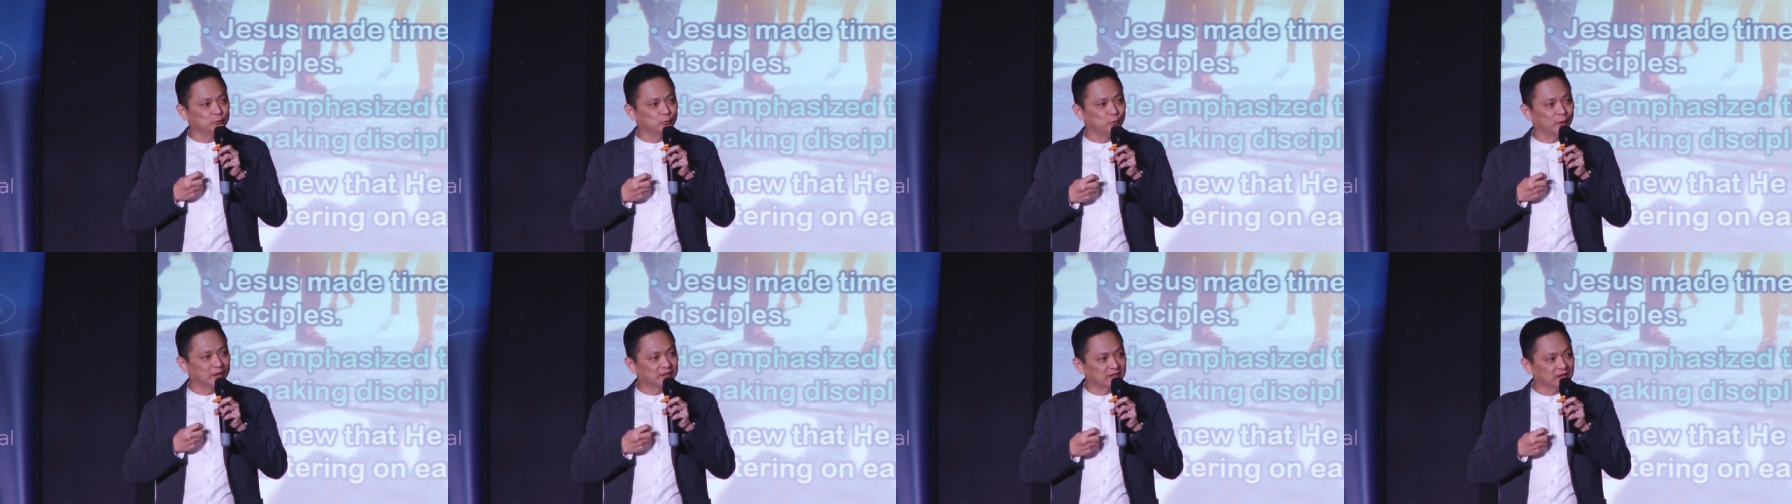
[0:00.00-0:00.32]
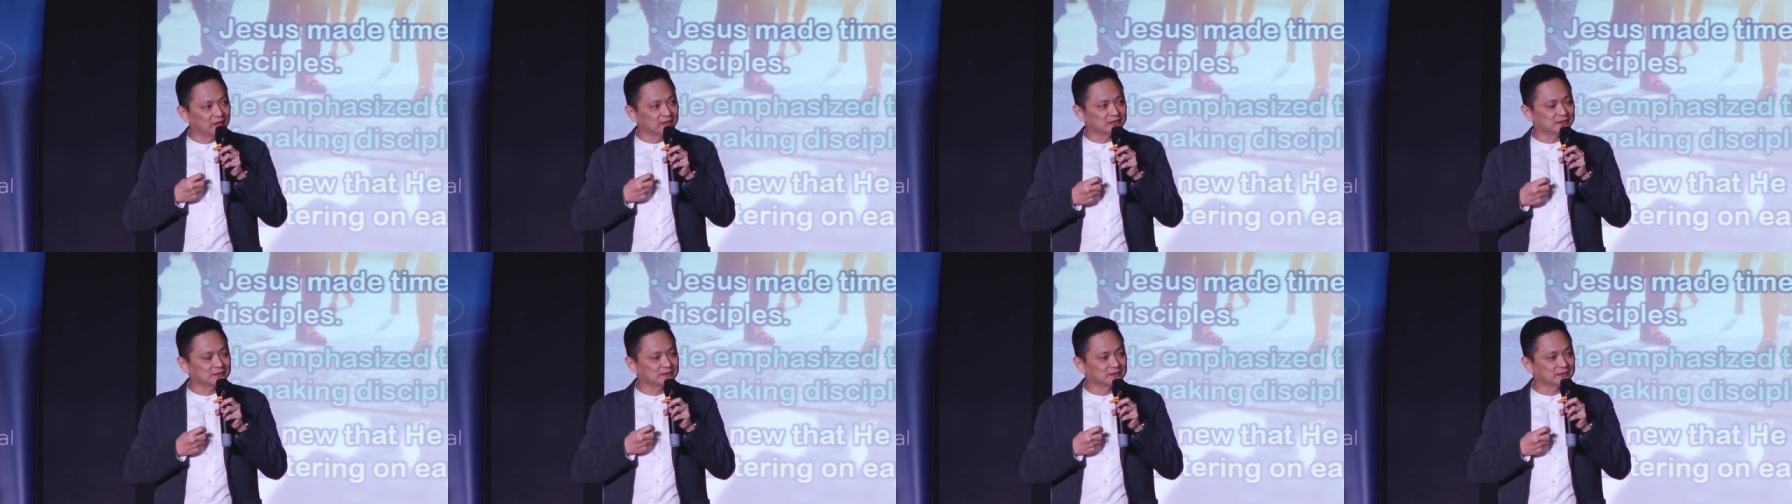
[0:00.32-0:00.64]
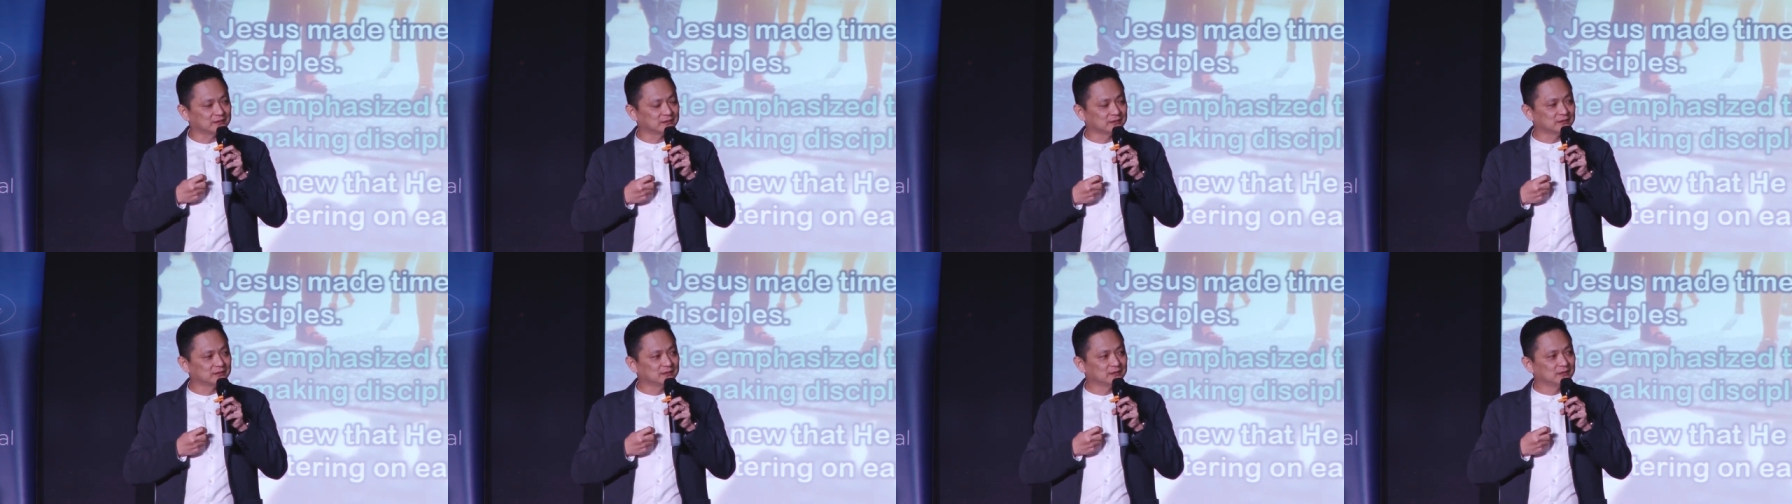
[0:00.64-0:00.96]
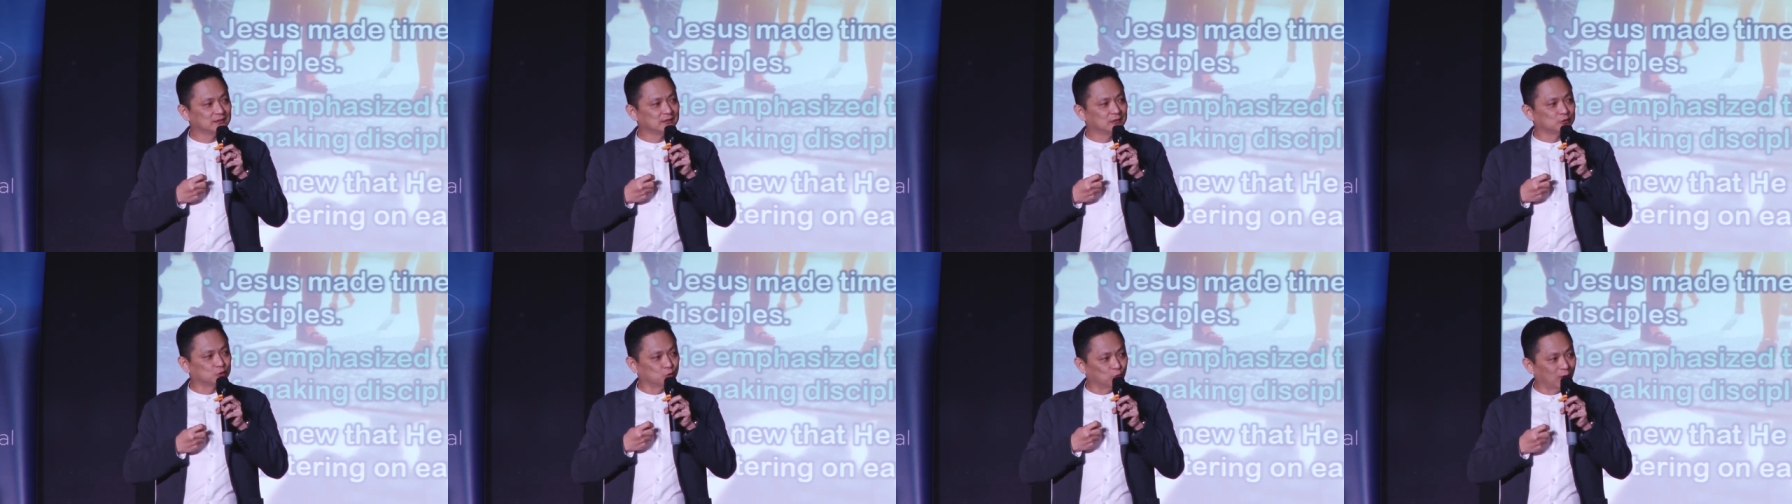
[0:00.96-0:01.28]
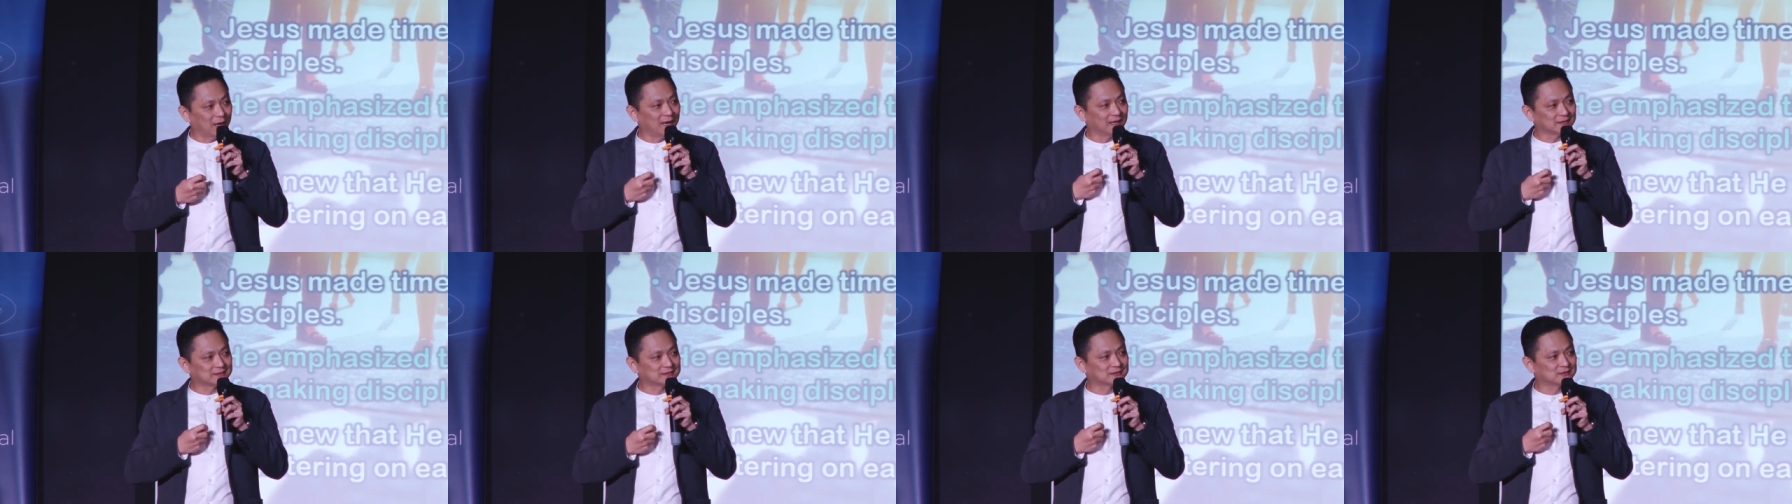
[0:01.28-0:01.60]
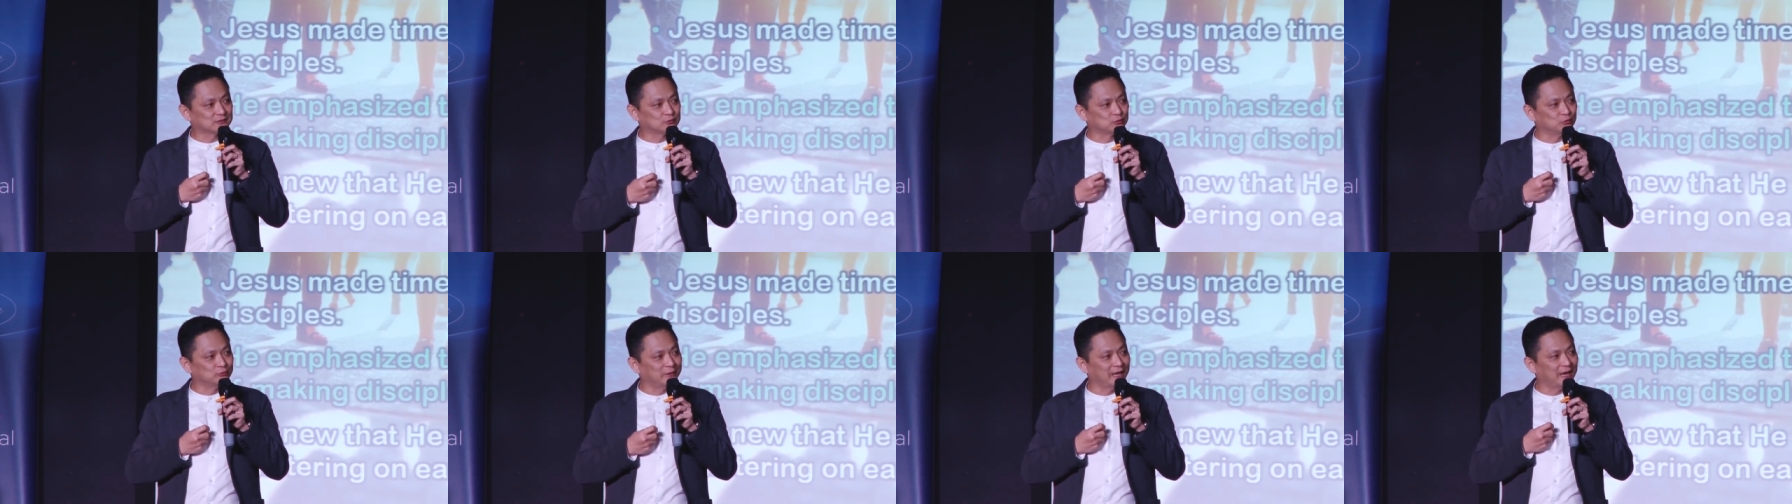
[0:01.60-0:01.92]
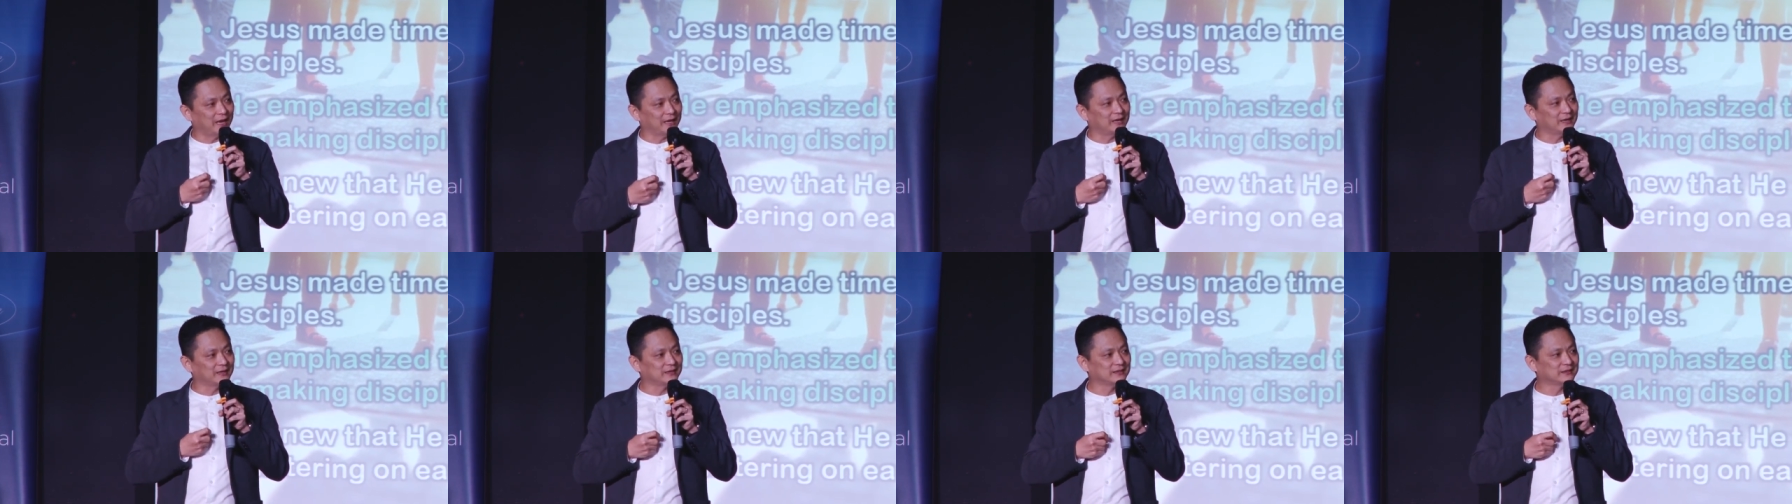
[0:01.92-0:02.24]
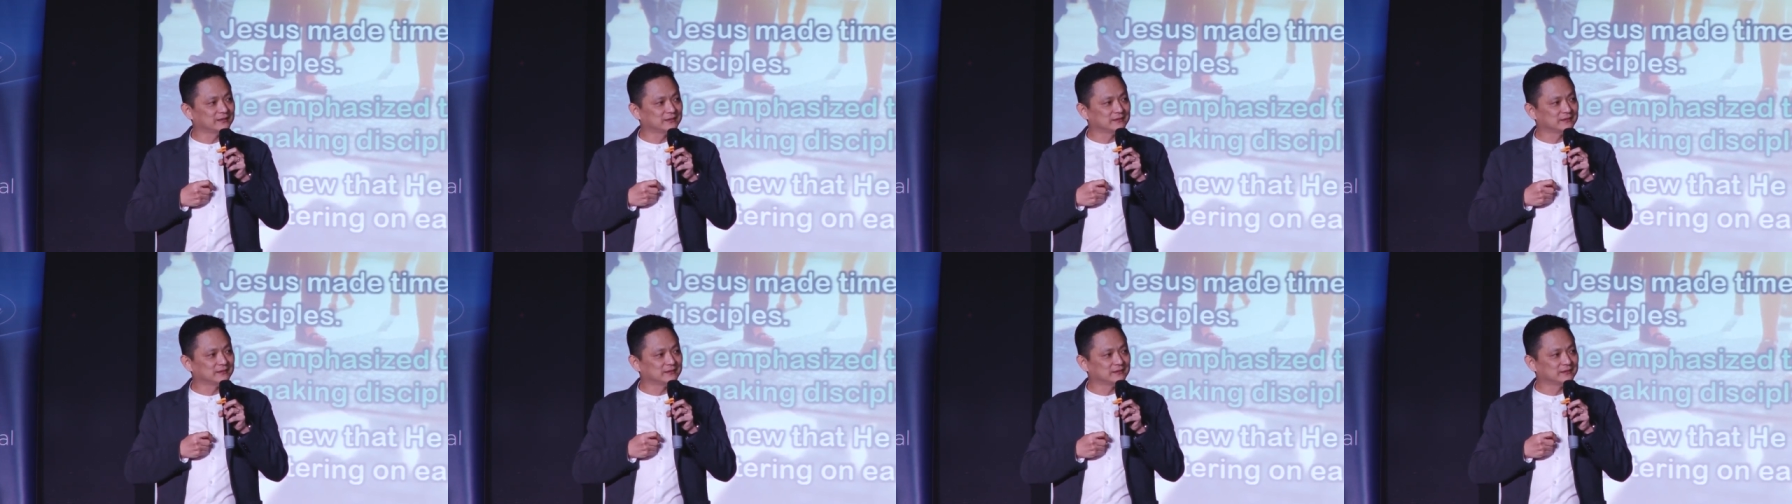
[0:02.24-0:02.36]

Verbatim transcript: with us to us today.